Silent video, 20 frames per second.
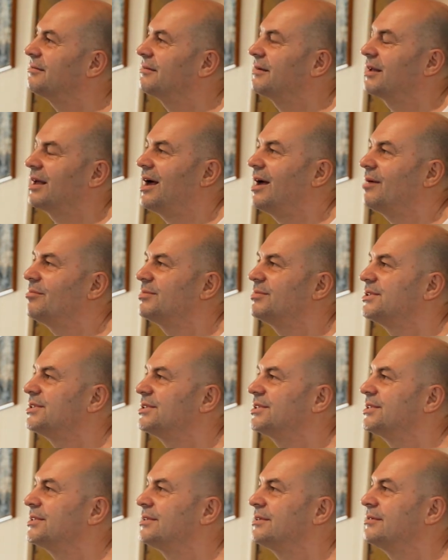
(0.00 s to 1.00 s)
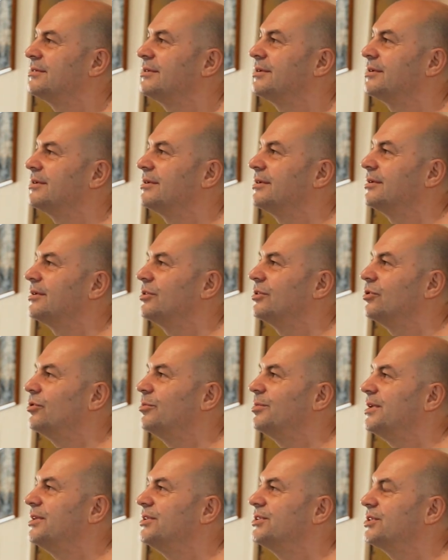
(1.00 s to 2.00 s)
comes to
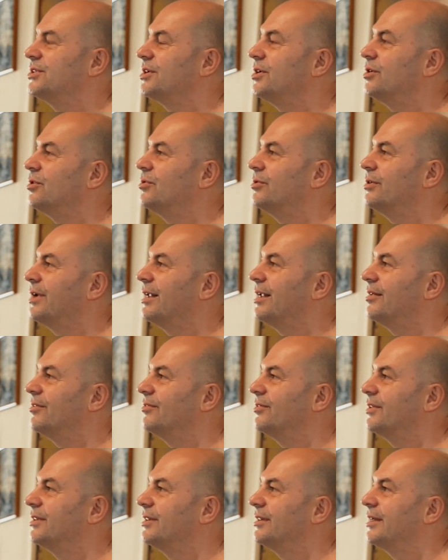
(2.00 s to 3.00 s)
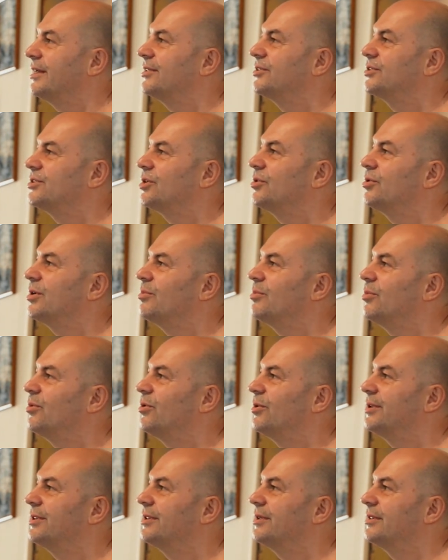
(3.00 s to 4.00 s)
be so relevant and so
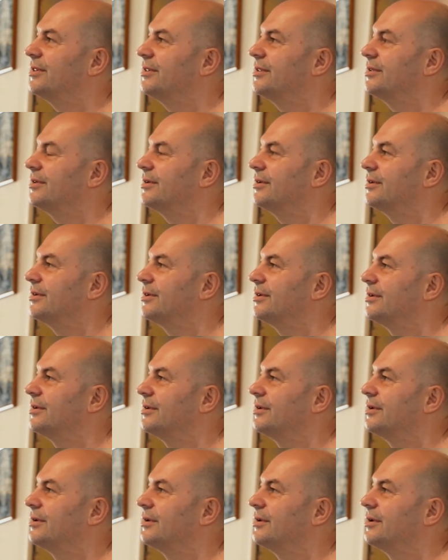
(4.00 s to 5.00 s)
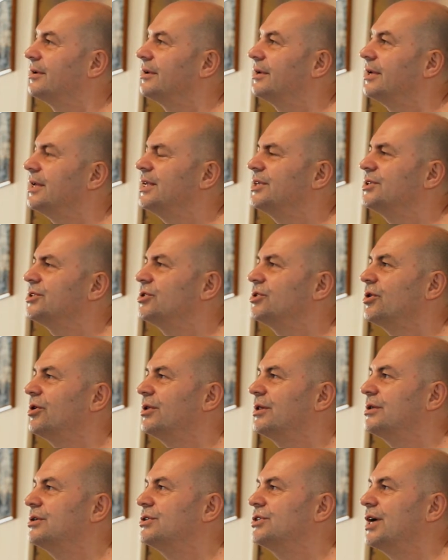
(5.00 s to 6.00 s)
important. It's
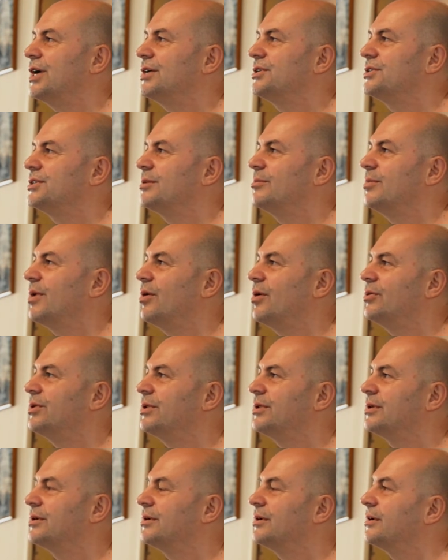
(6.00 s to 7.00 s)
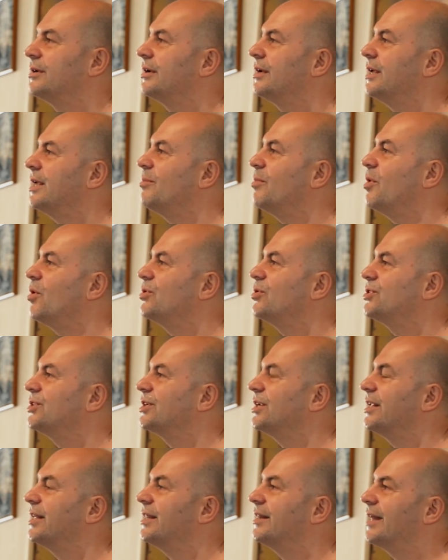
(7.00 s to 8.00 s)
not just about
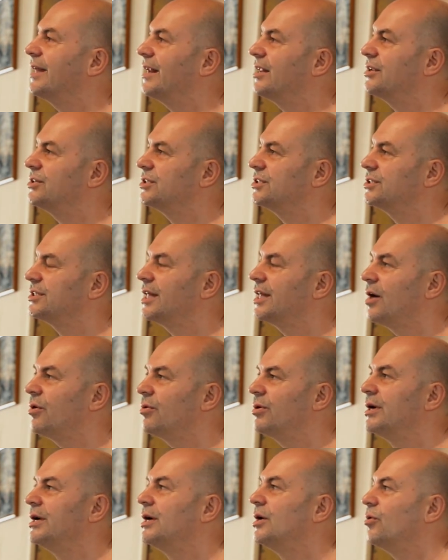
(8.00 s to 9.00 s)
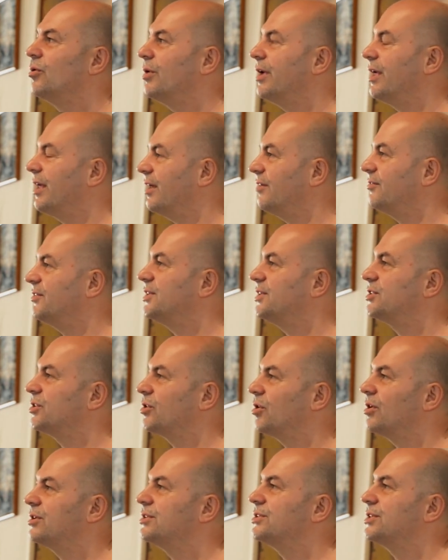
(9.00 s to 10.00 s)
emotional intelligence. Now we have this
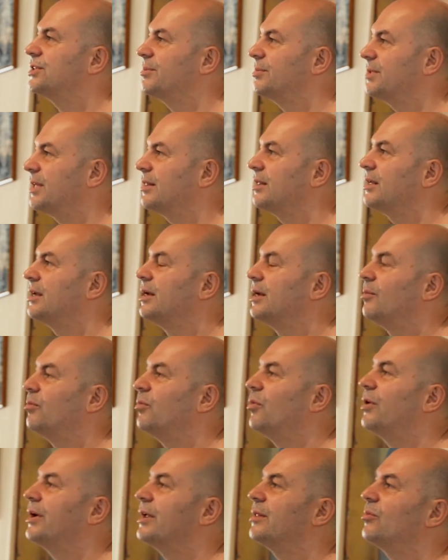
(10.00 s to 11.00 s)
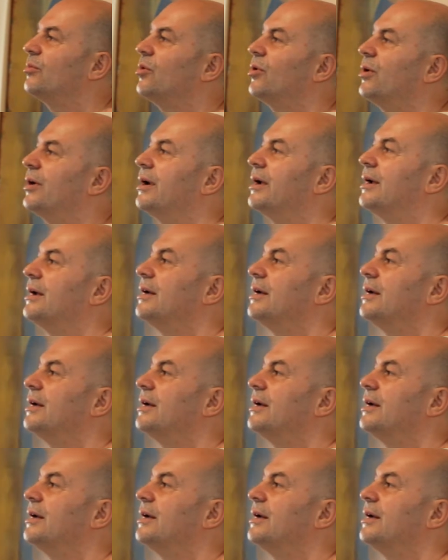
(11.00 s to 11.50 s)
concept, and more